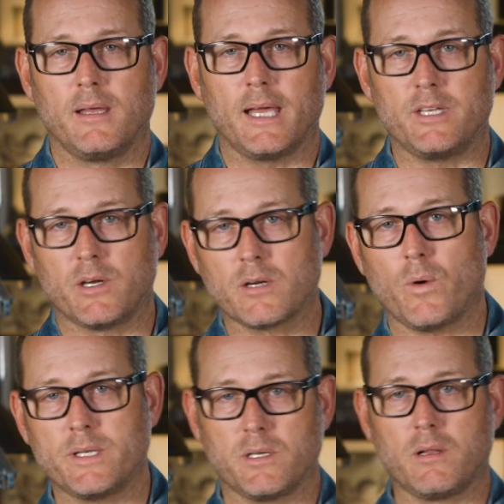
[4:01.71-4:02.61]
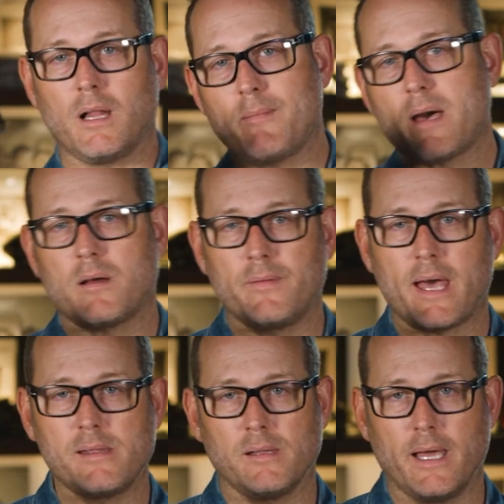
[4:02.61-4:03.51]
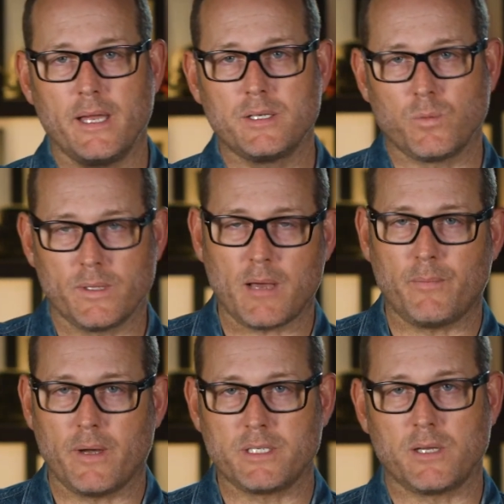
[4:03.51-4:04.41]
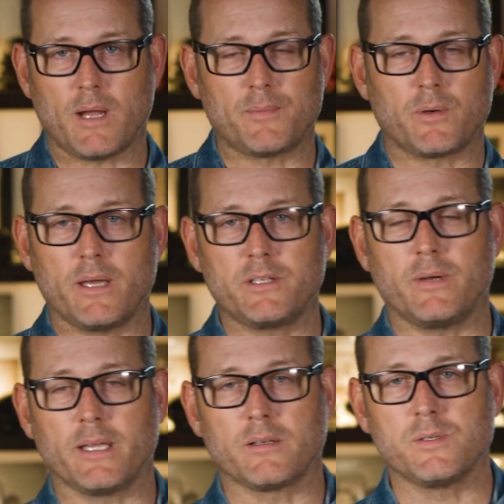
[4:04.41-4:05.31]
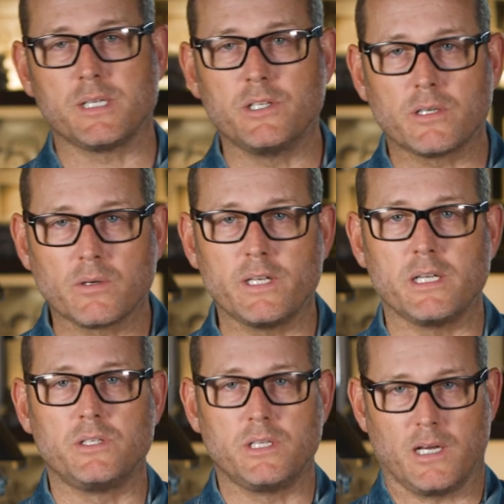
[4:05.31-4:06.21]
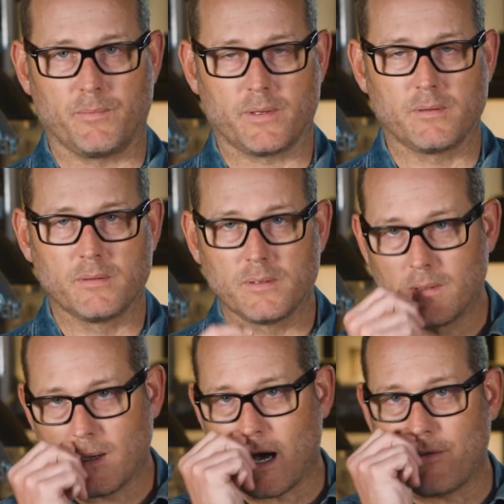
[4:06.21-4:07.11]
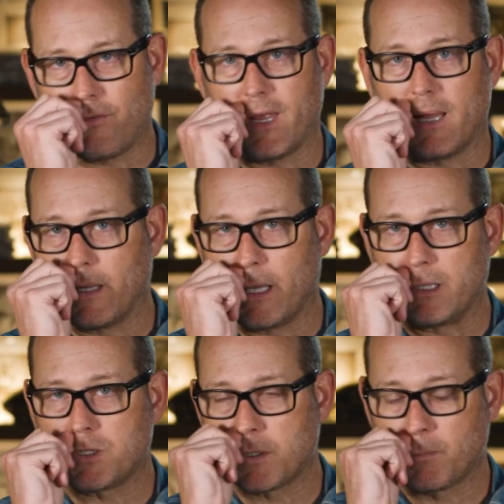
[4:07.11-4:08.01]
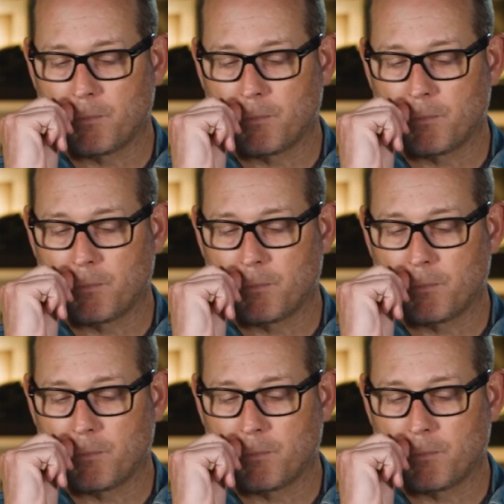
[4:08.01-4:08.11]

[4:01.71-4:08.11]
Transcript: And you're going to climb out on that ledge with that bungee wrapped around your ankles, and you're going to jump off of that ledge.